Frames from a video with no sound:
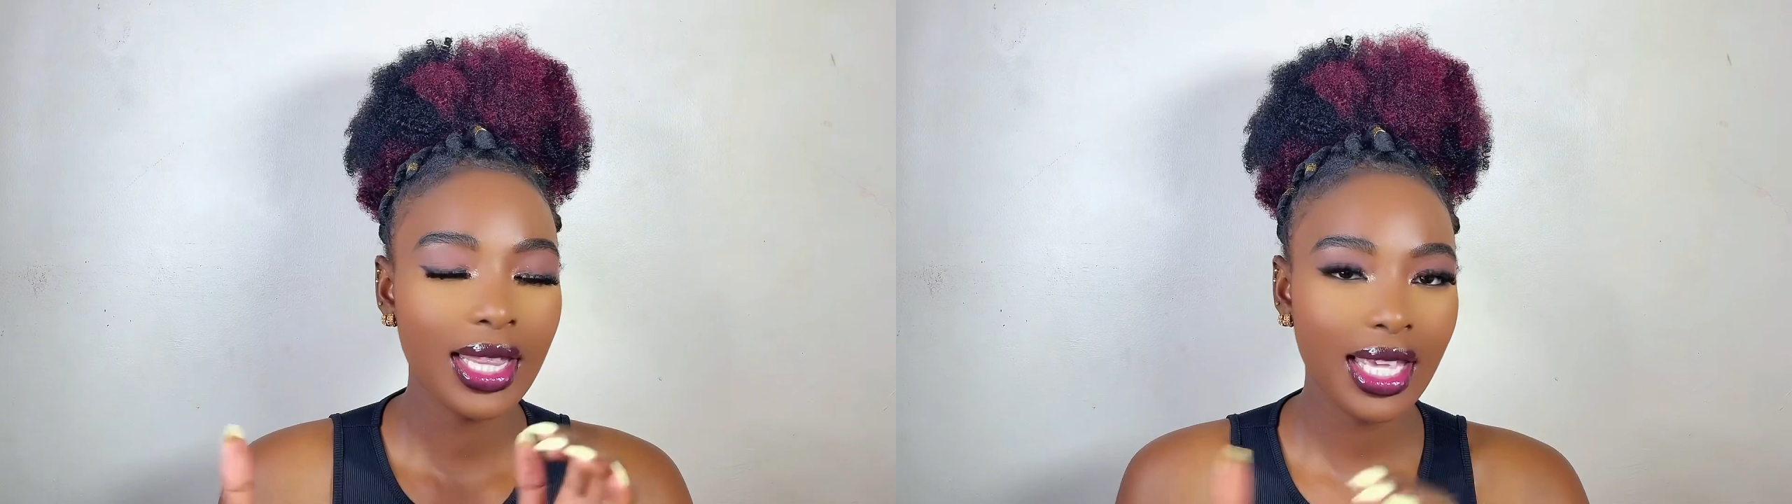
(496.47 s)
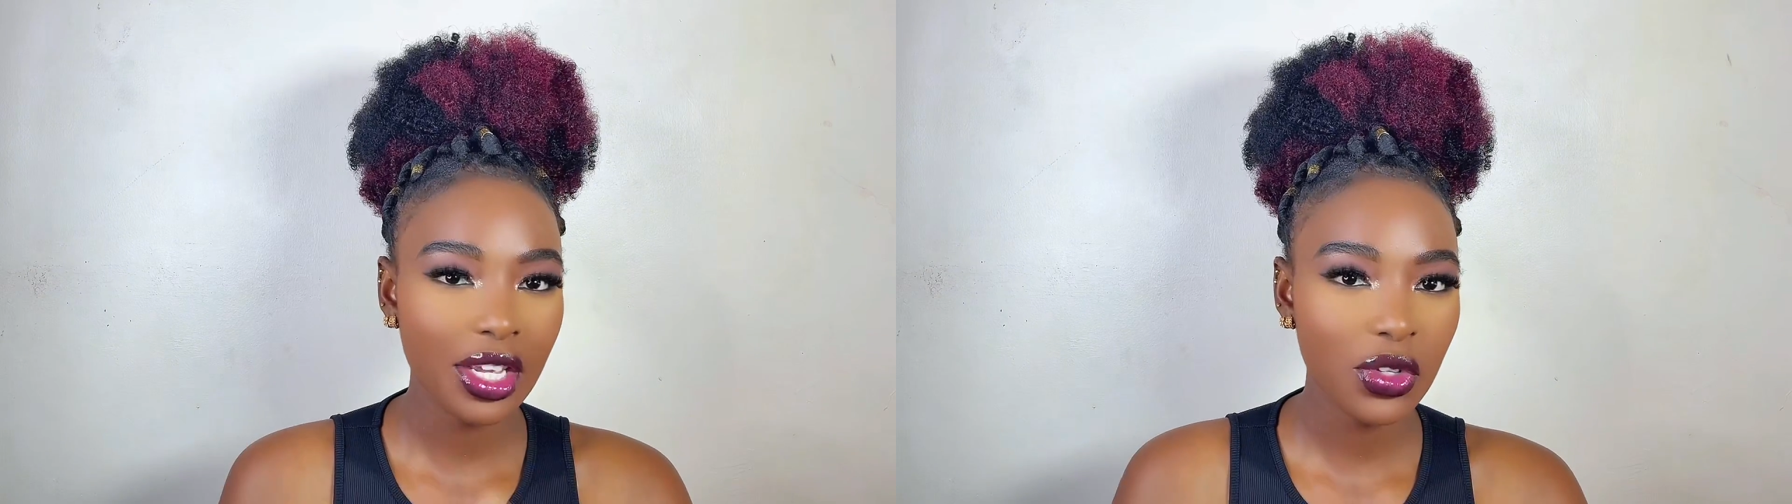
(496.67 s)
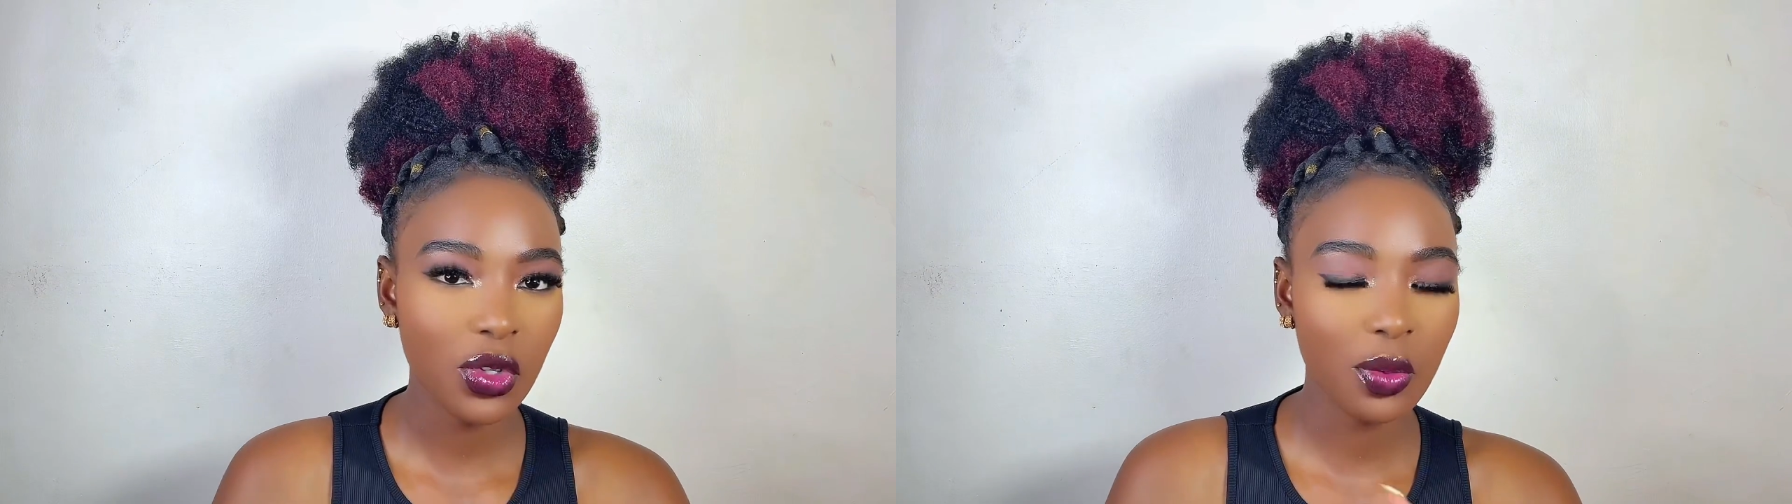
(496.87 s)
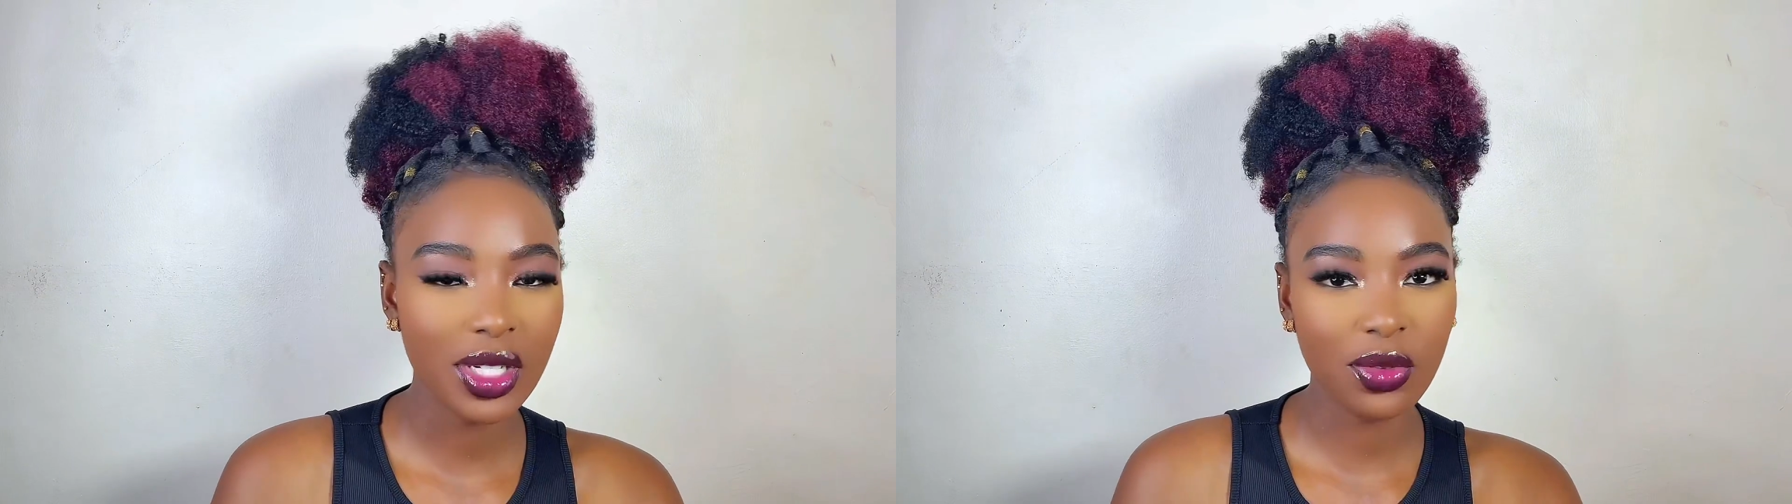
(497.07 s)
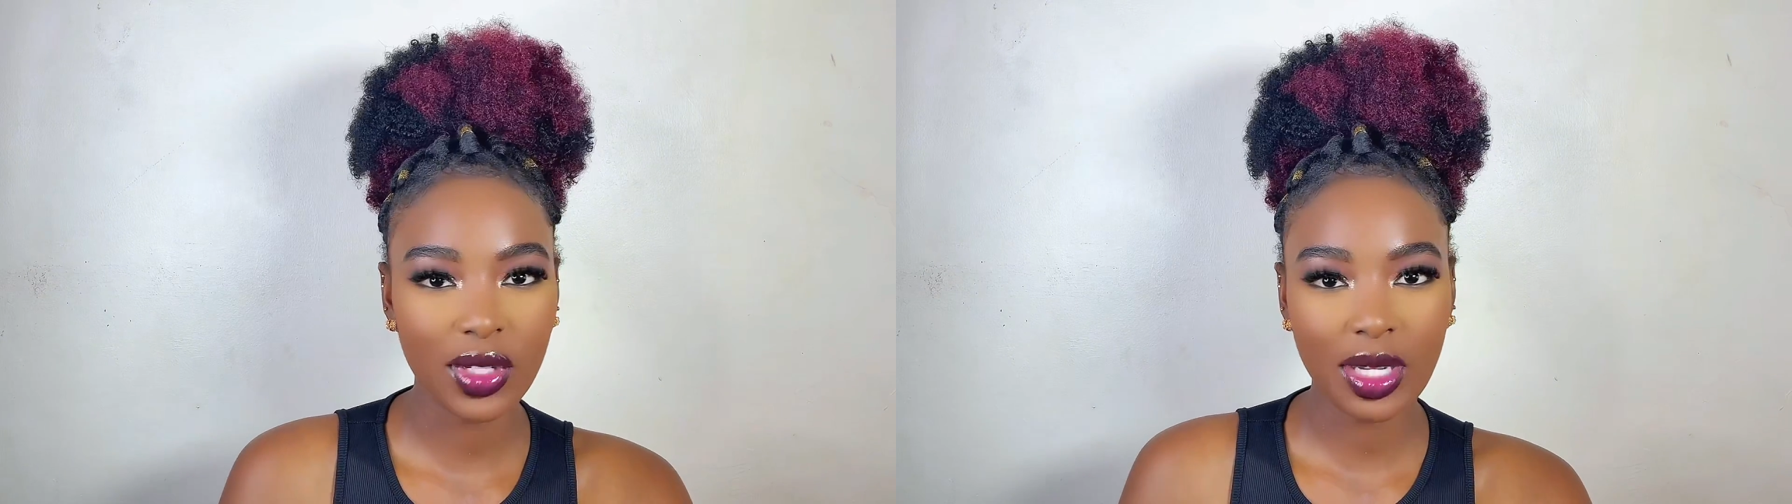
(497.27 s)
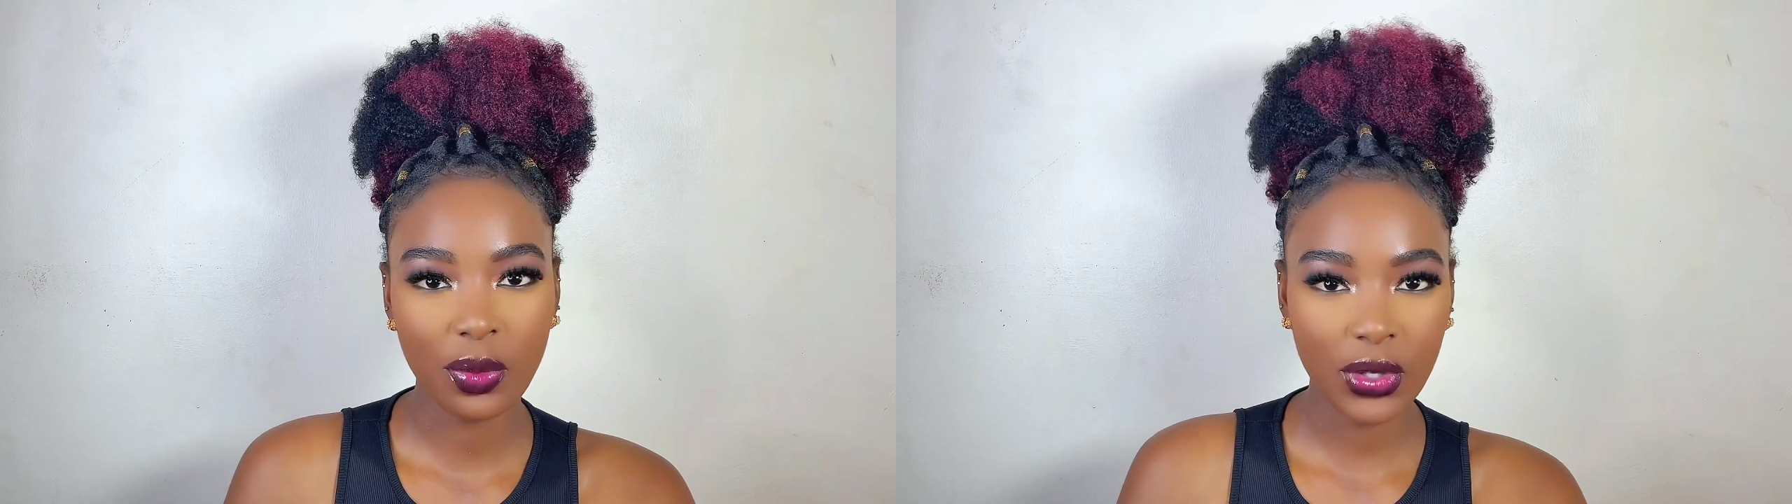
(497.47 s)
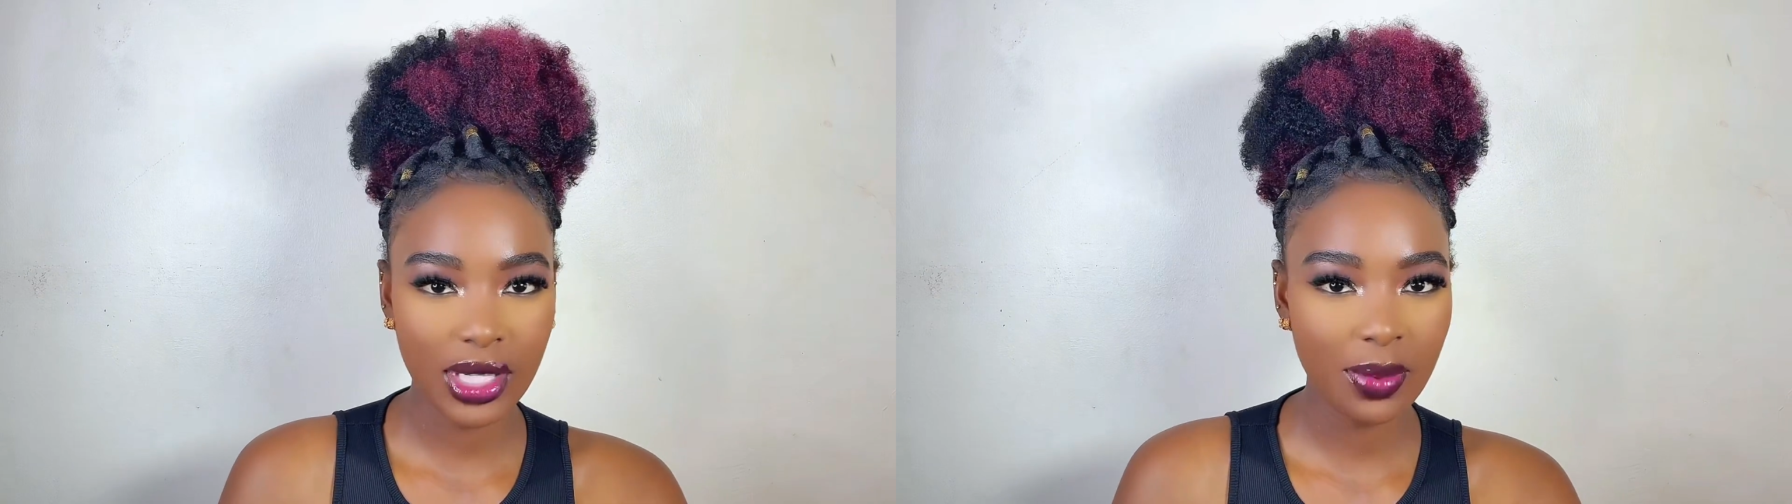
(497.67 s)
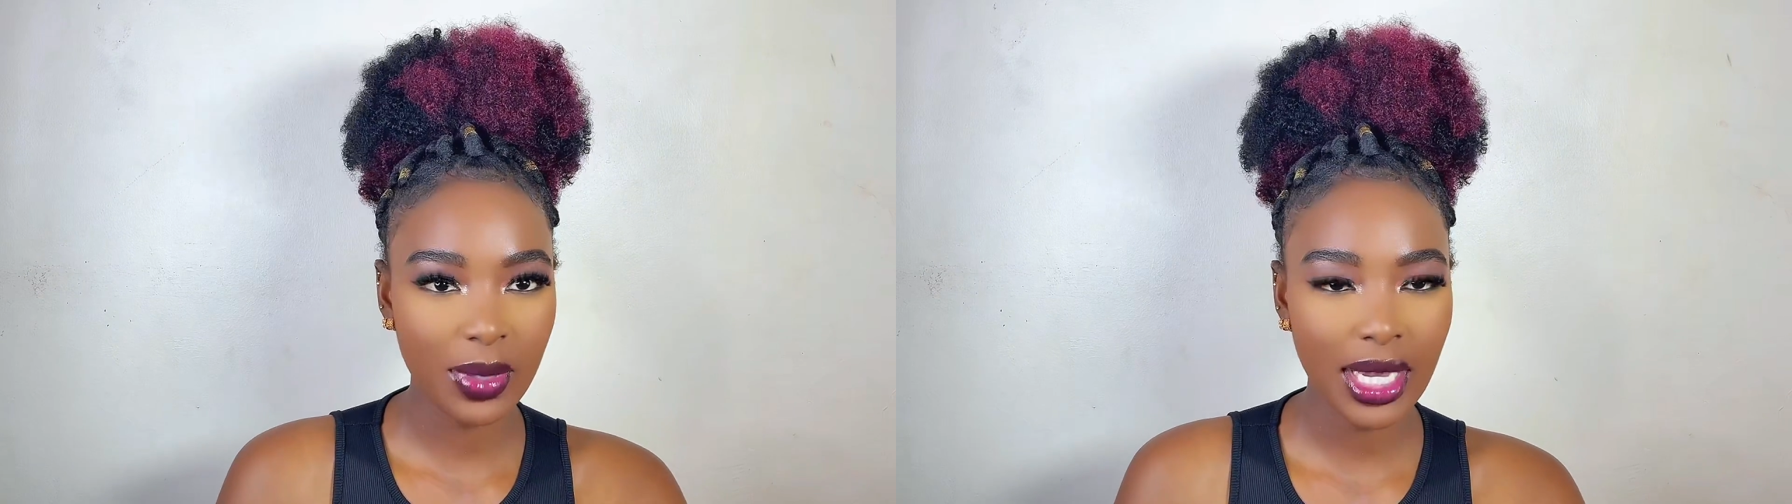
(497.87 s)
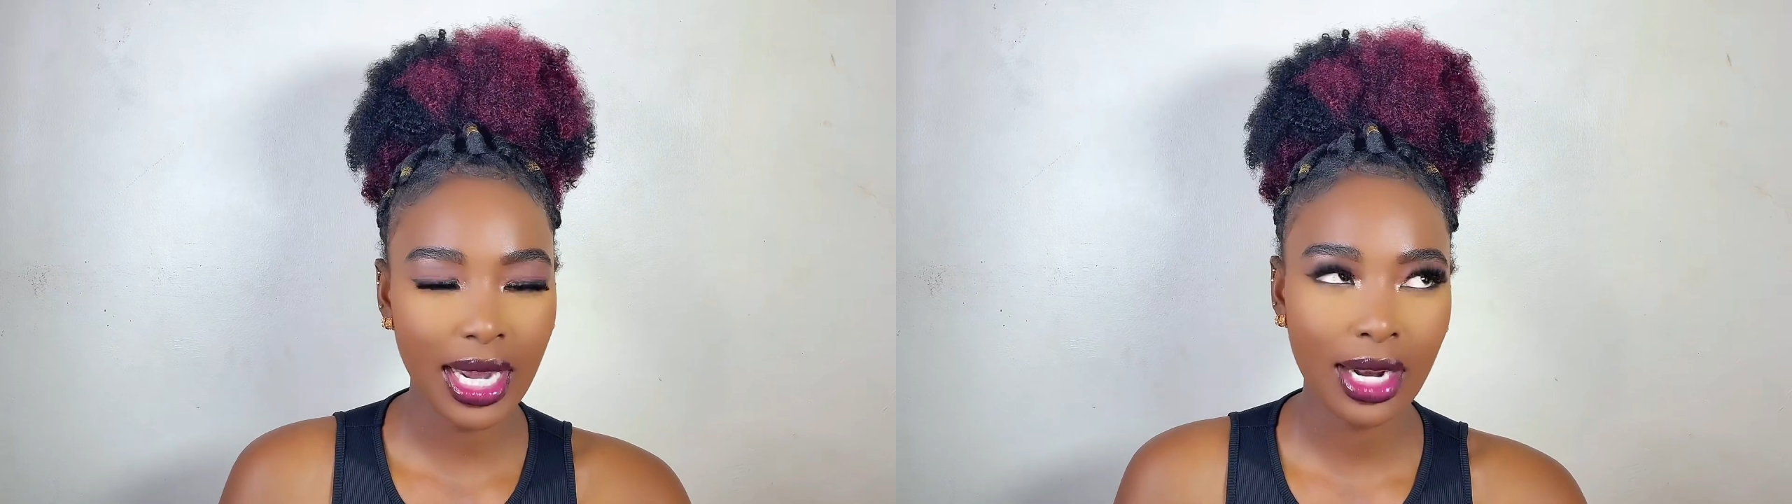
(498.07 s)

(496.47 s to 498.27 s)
Thank you so much for supporting me,